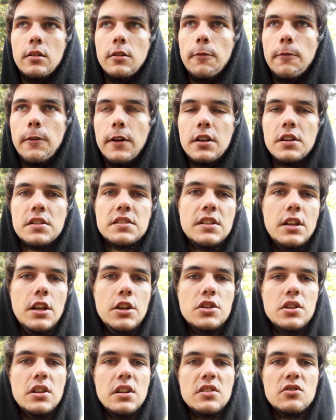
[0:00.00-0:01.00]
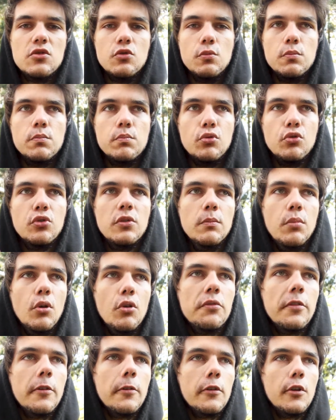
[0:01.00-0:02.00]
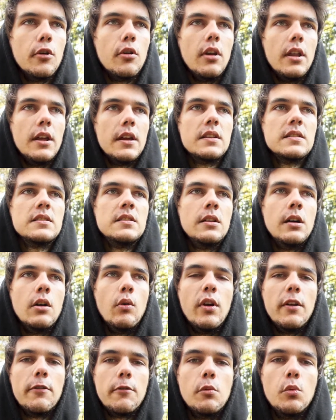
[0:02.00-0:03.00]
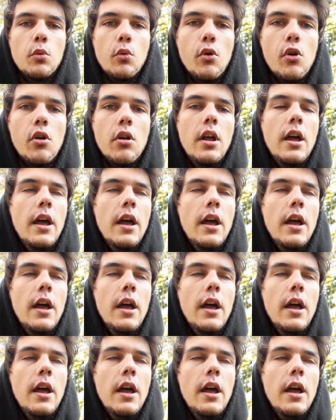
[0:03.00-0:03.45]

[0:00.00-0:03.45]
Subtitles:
The final stage is to put both of your legs away from the wall